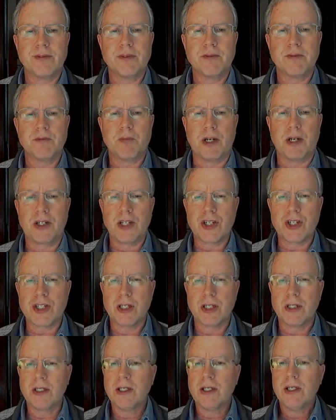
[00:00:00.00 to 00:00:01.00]

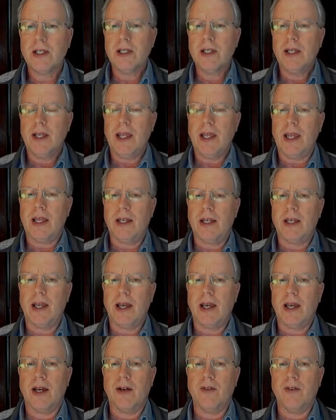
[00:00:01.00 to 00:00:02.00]
partition, and
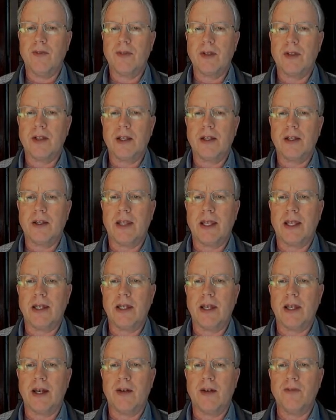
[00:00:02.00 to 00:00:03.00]

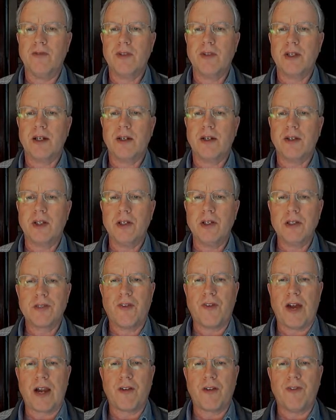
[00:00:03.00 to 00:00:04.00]
then use
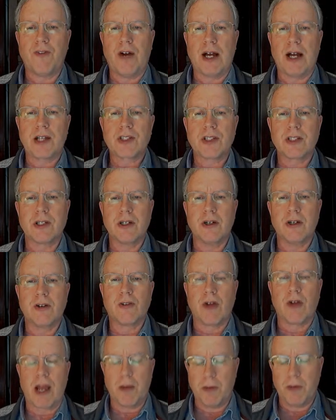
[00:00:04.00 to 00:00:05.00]
Firefox to go
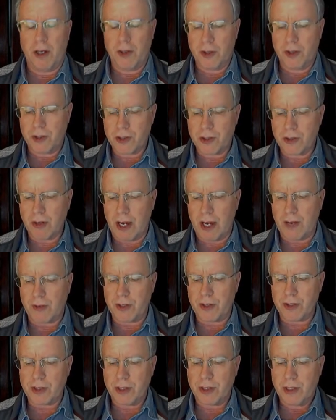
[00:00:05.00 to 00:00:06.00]
grab all those
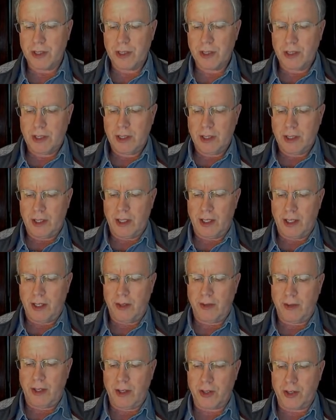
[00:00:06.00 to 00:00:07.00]
drivers.
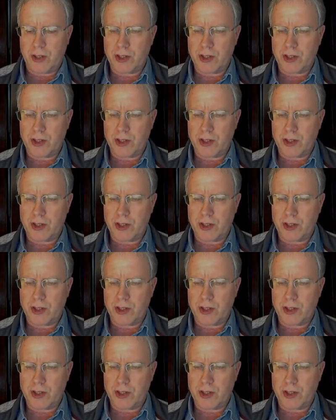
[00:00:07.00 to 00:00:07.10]
Now there's